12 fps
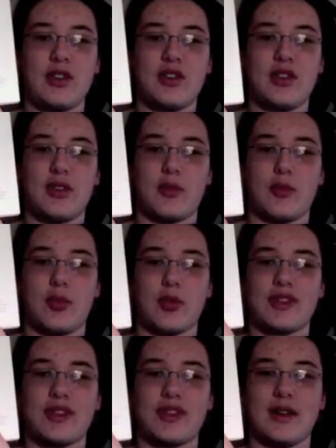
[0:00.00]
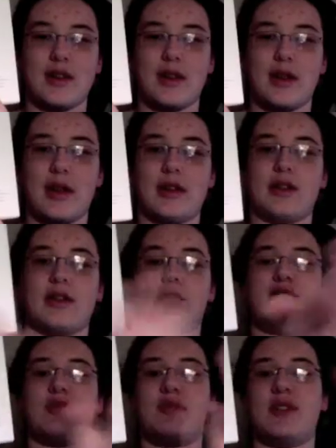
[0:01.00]
see all the boards here, and
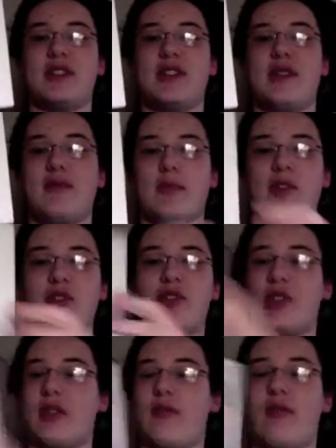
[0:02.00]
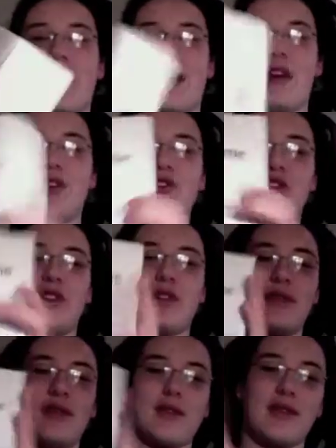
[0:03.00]
just basic information. I love the
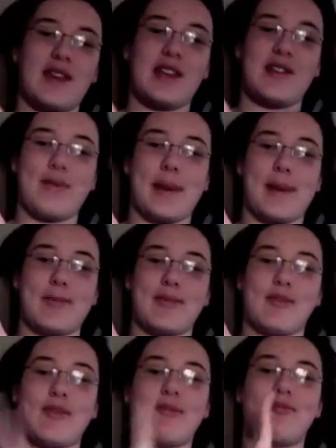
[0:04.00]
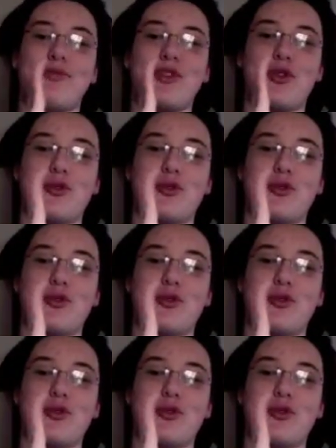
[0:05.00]
packaging. It's from Apple. Who